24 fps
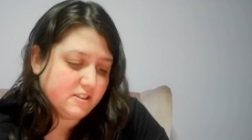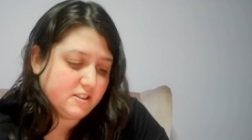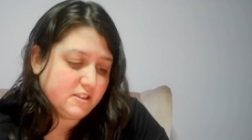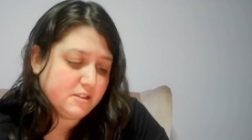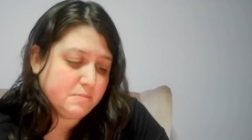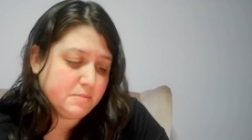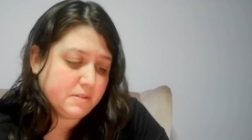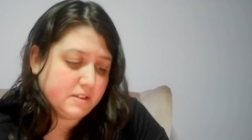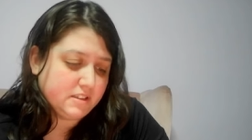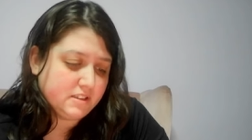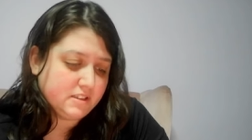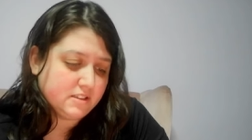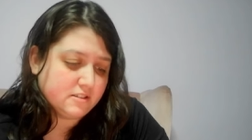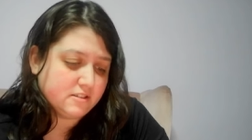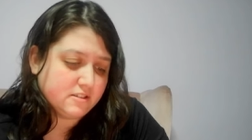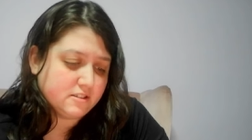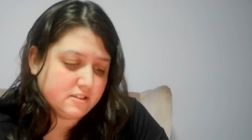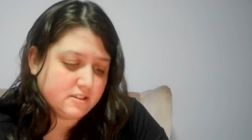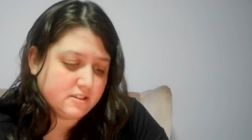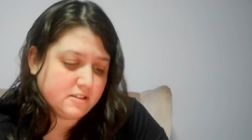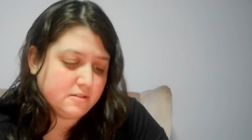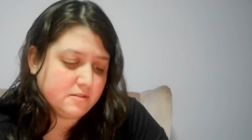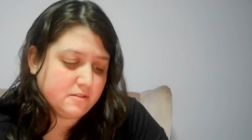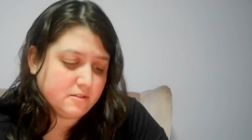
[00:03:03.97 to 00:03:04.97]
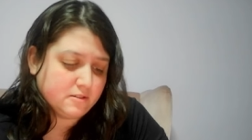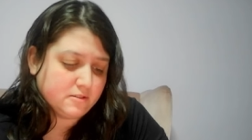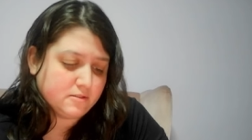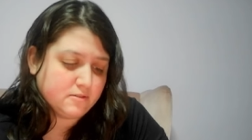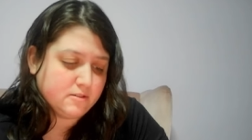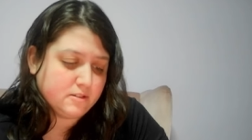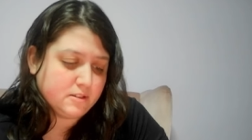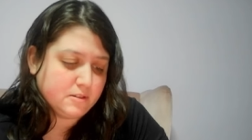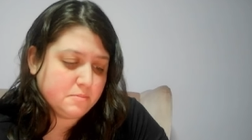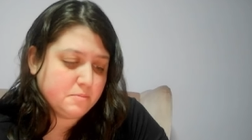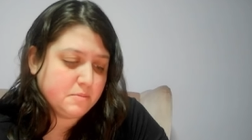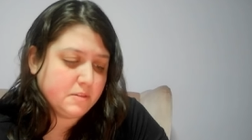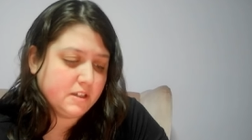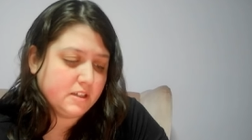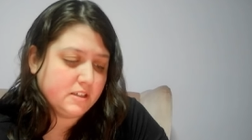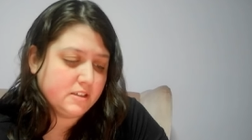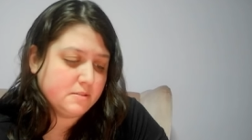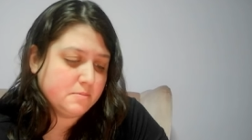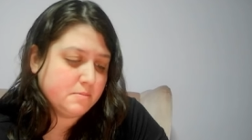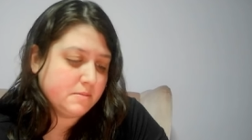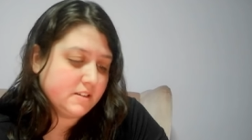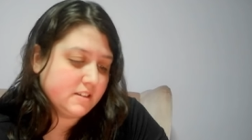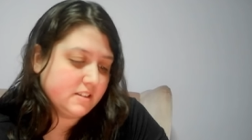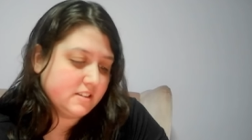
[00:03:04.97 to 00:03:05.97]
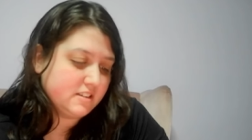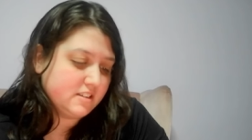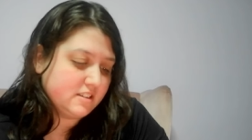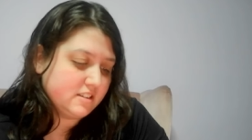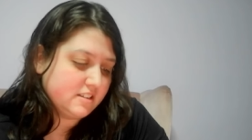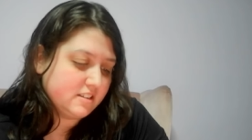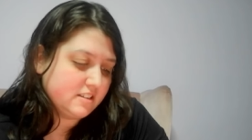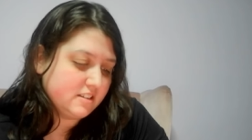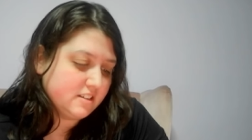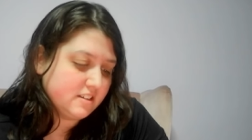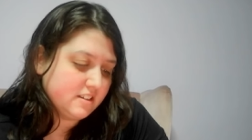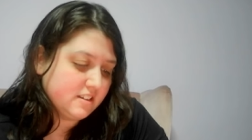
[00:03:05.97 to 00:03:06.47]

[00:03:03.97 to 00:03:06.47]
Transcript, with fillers: are spits, those are some big spits.